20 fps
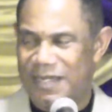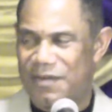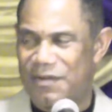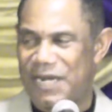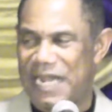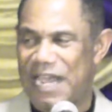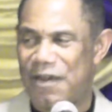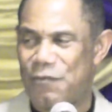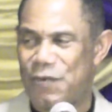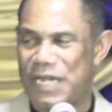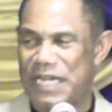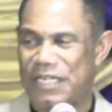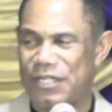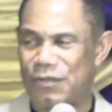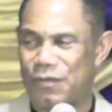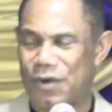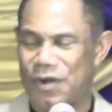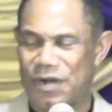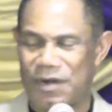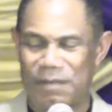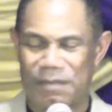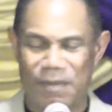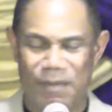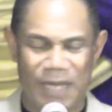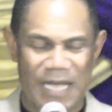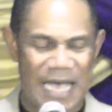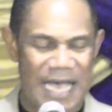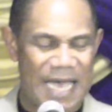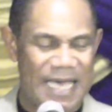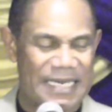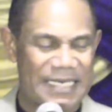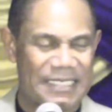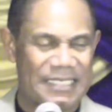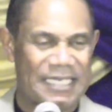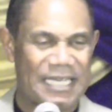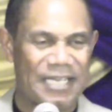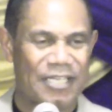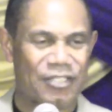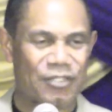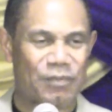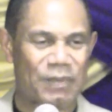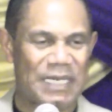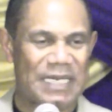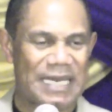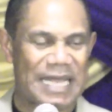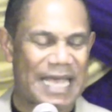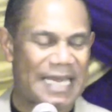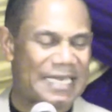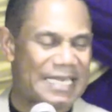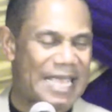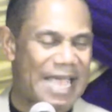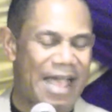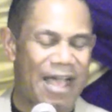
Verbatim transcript: And when I read the word of God, it tells me not